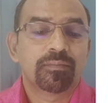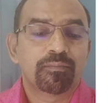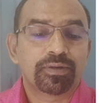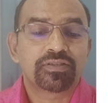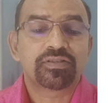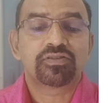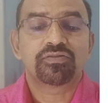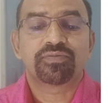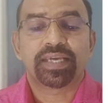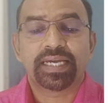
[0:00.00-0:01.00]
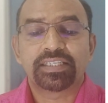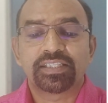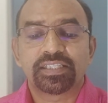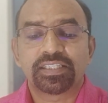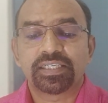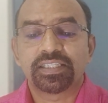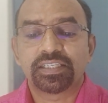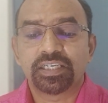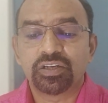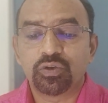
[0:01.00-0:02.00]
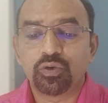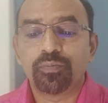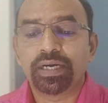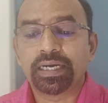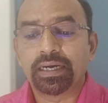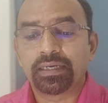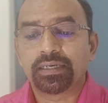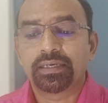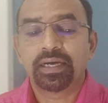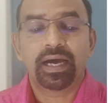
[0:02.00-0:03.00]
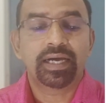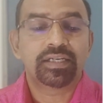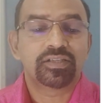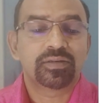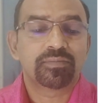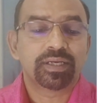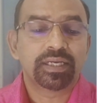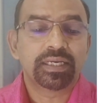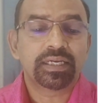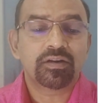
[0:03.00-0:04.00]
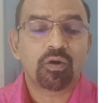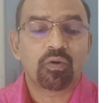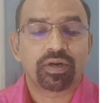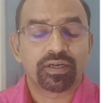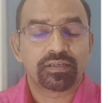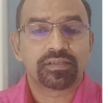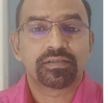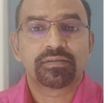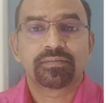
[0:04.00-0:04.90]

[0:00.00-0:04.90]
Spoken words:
presence of cancer cells in human gut and some inner organs.